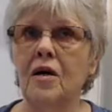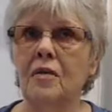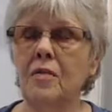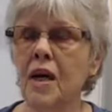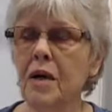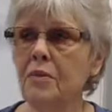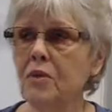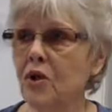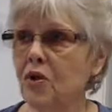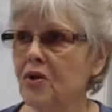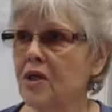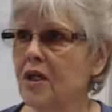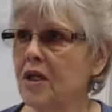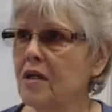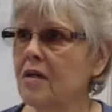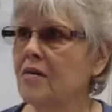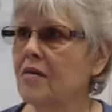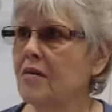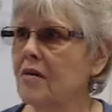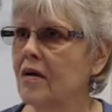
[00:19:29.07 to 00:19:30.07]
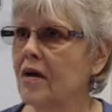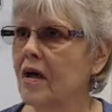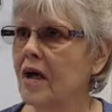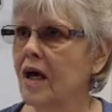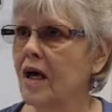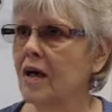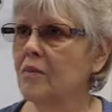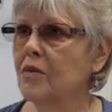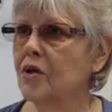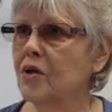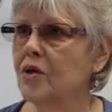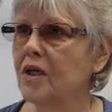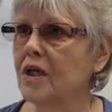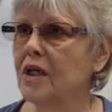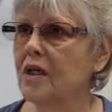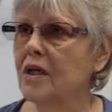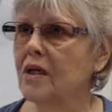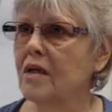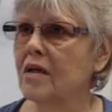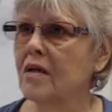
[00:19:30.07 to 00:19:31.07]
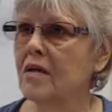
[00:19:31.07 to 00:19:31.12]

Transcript: I'm learning. I'm learning.